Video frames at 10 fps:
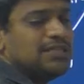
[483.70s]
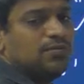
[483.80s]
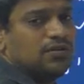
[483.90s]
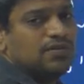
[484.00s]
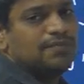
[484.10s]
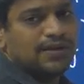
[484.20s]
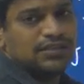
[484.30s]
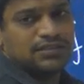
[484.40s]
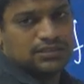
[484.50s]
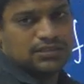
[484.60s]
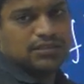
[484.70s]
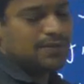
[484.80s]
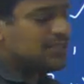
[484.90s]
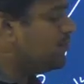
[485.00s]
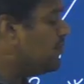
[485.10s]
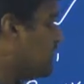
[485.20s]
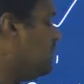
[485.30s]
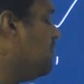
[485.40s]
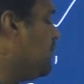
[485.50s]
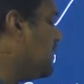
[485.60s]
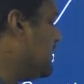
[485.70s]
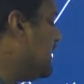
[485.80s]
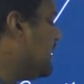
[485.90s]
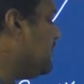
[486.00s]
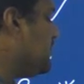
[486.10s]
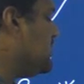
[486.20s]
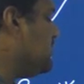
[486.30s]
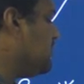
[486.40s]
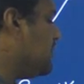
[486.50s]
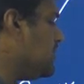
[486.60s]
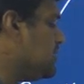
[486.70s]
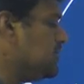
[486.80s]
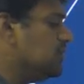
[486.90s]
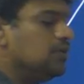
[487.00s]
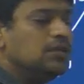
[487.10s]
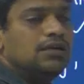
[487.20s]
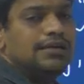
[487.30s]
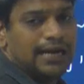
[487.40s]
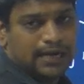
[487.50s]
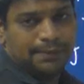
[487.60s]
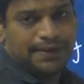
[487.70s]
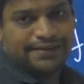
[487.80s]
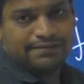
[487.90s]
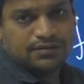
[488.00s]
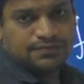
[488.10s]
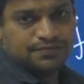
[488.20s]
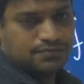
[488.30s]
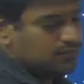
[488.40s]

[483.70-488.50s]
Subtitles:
amount of power, delta Pg1 minus delta Pd1.